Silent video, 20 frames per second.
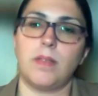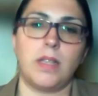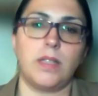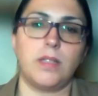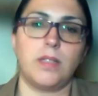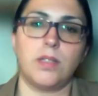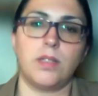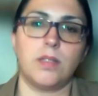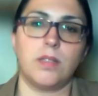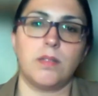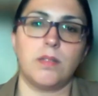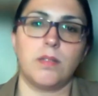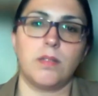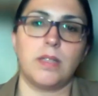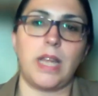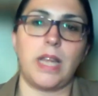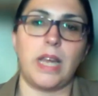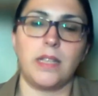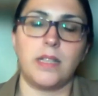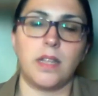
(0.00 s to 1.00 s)
it's
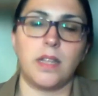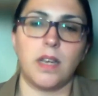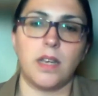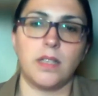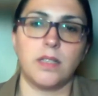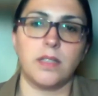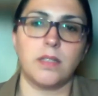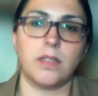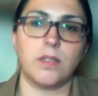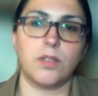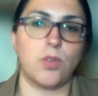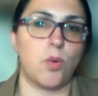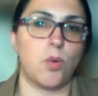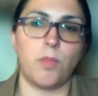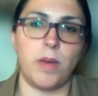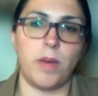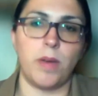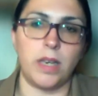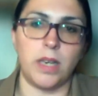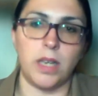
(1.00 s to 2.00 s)
data is so
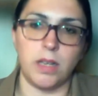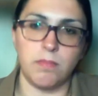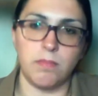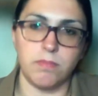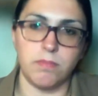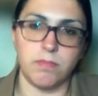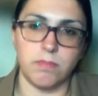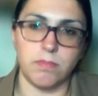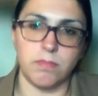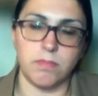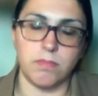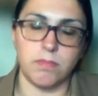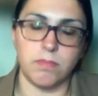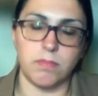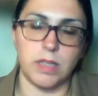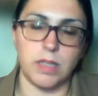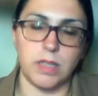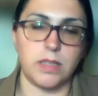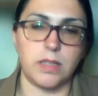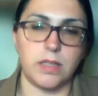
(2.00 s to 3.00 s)
many
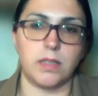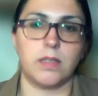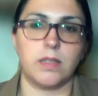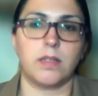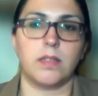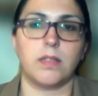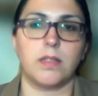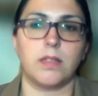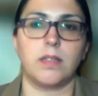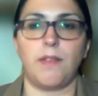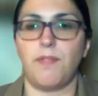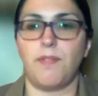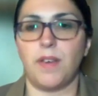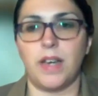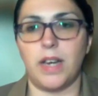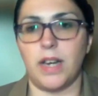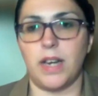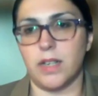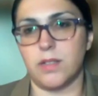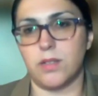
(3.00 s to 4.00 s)
it's
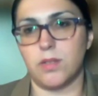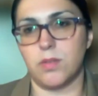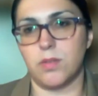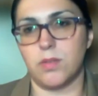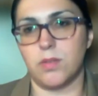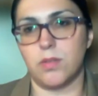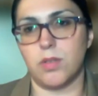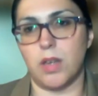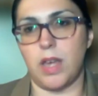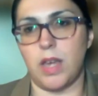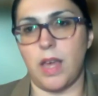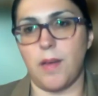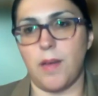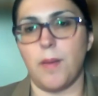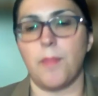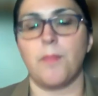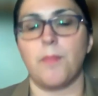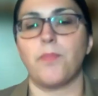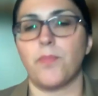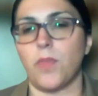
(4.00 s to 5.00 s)
difficult to
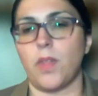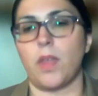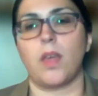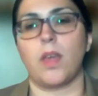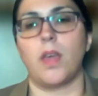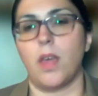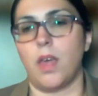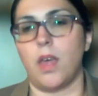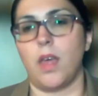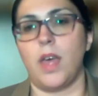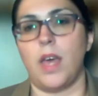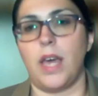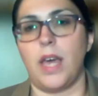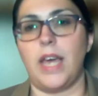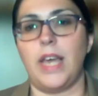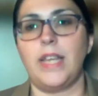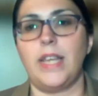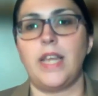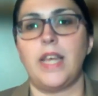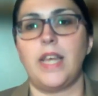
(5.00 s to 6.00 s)

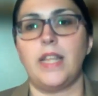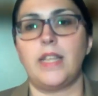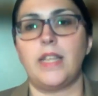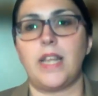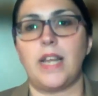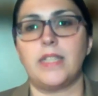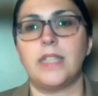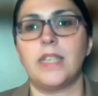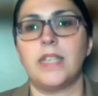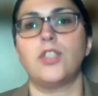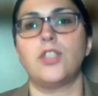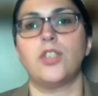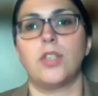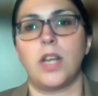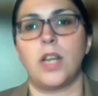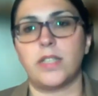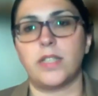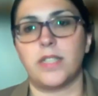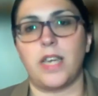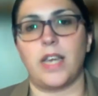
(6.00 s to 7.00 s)
in a
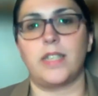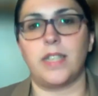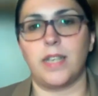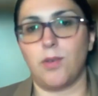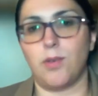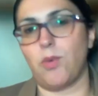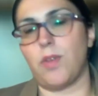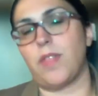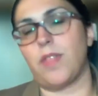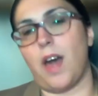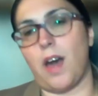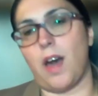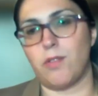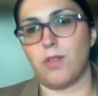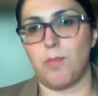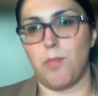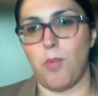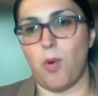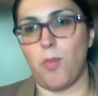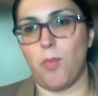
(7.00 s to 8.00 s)
traditional setting without
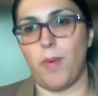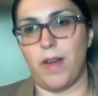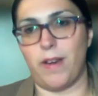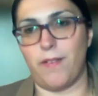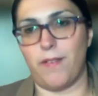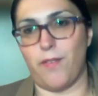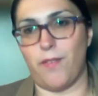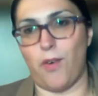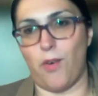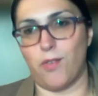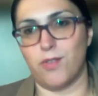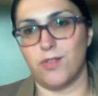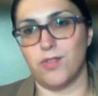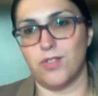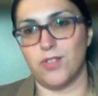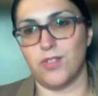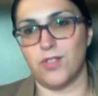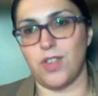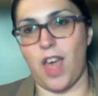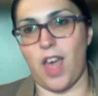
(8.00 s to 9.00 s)
the mobile
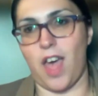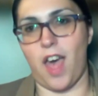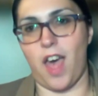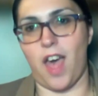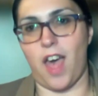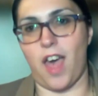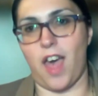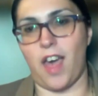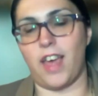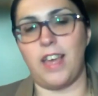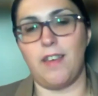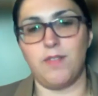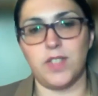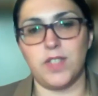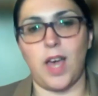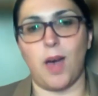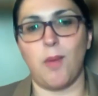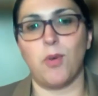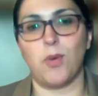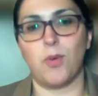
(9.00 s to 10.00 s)
phones uh, if
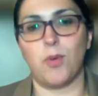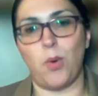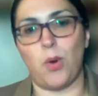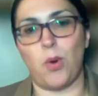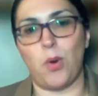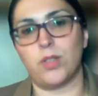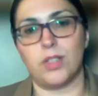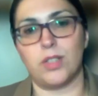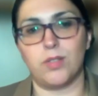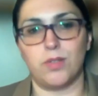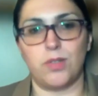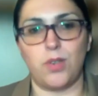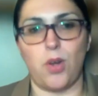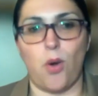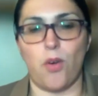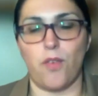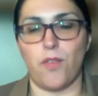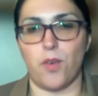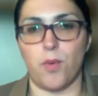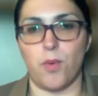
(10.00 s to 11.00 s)
someone wanted to
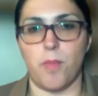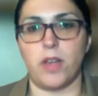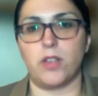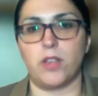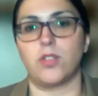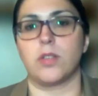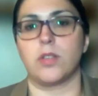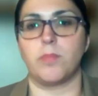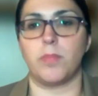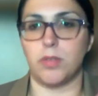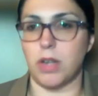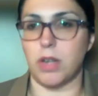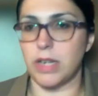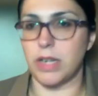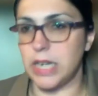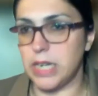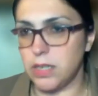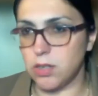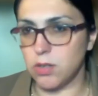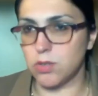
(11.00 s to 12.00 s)
know information about
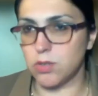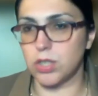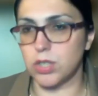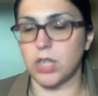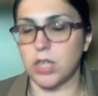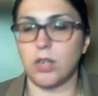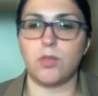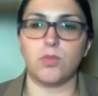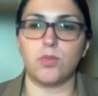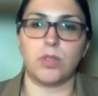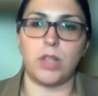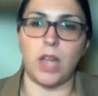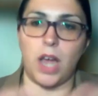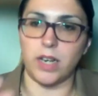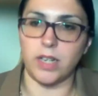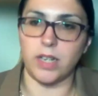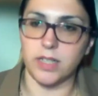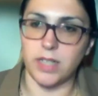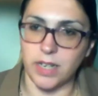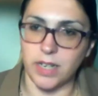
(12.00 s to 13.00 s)
Alkinos, he could
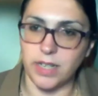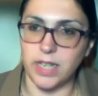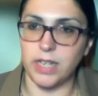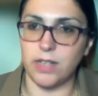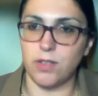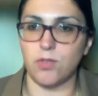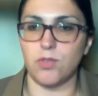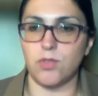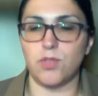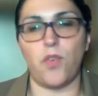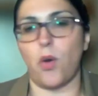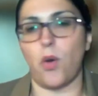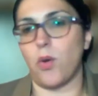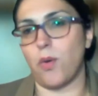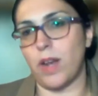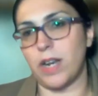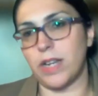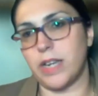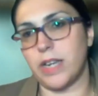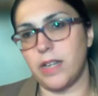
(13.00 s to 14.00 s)
target Alkinos,
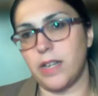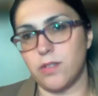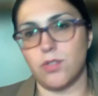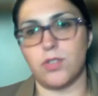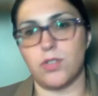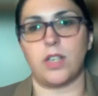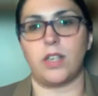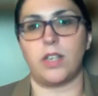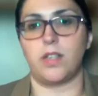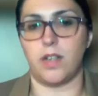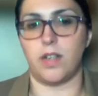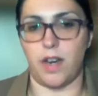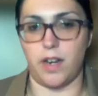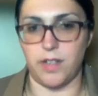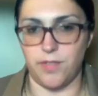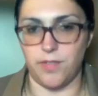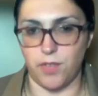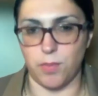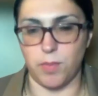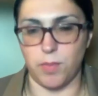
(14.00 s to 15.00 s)
follow Alkinos, and
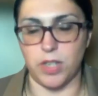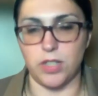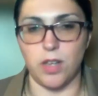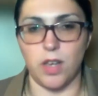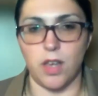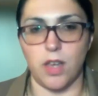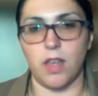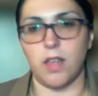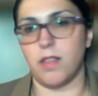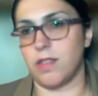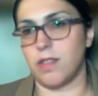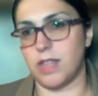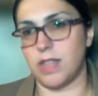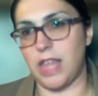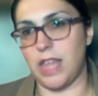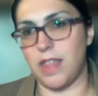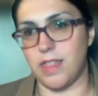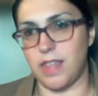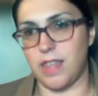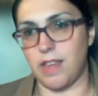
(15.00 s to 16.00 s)
learn information
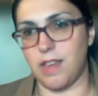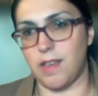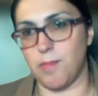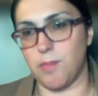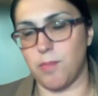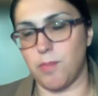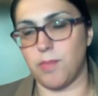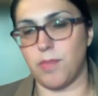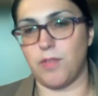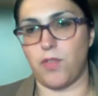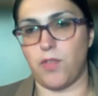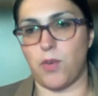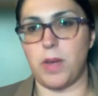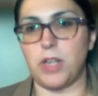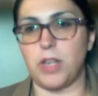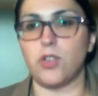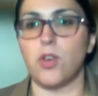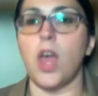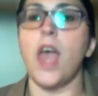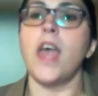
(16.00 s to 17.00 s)
the, the
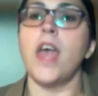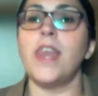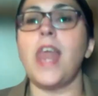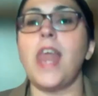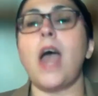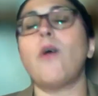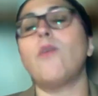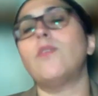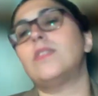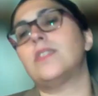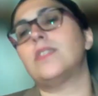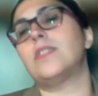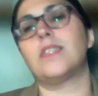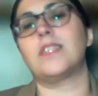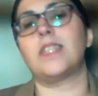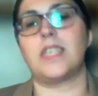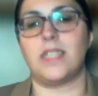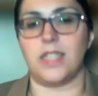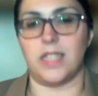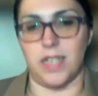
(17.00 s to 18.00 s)
information now it's
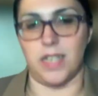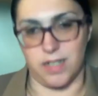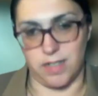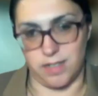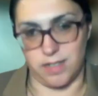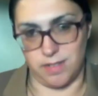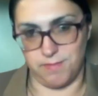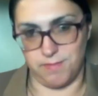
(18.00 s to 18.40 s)
just easier